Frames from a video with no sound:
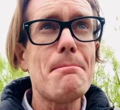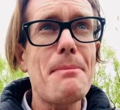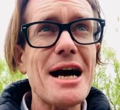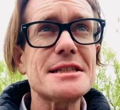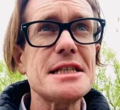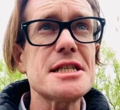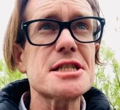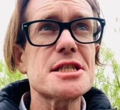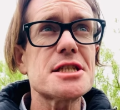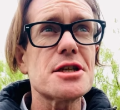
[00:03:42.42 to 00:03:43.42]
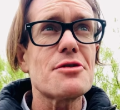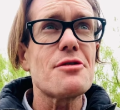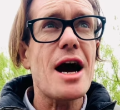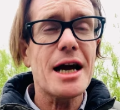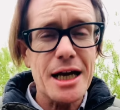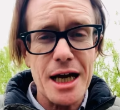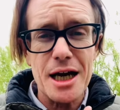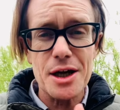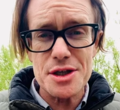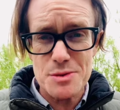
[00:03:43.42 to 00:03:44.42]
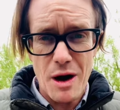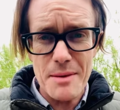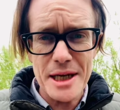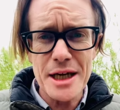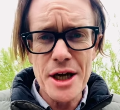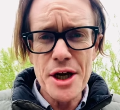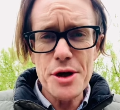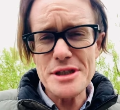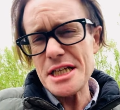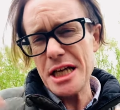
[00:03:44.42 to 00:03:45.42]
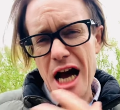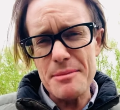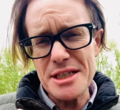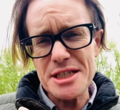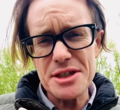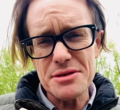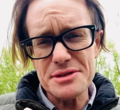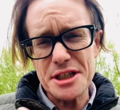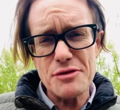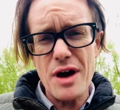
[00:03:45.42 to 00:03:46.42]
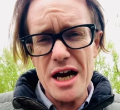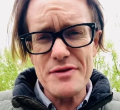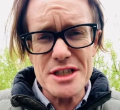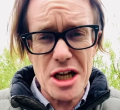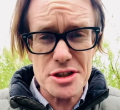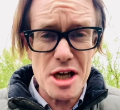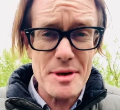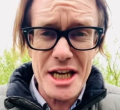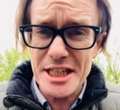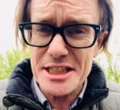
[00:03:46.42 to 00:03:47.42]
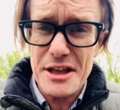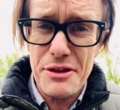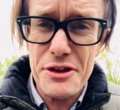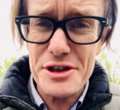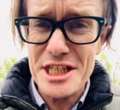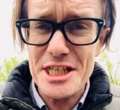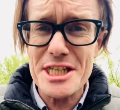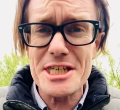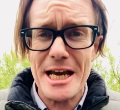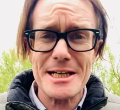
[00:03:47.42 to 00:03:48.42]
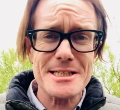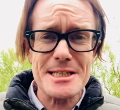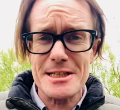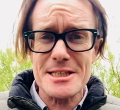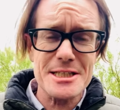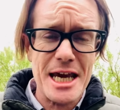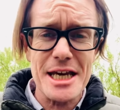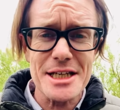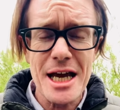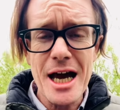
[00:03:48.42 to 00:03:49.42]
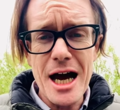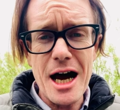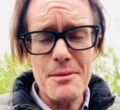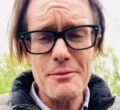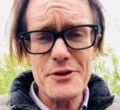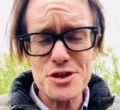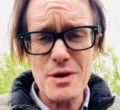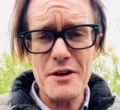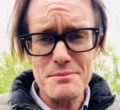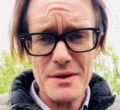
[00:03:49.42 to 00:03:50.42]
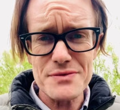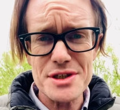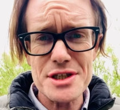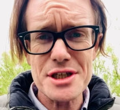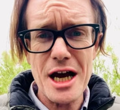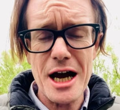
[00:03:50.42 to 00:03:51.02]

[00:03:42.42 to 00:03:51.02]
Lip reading: Bhakti Saranga Goswami, who didn't arrive until October 1936 and stayed for 12 months.